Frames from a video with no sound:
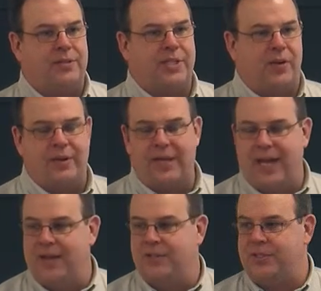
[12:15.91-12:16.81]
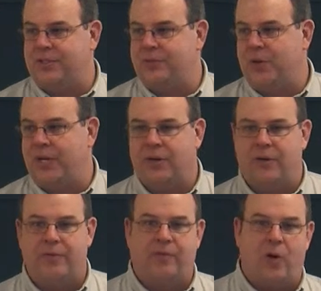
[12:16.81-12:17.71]
selling calves in spring
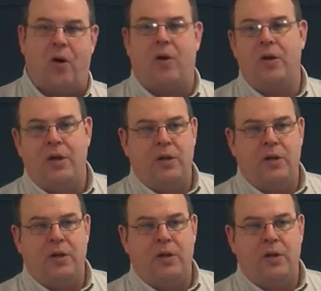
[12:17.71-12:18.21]
or in fall,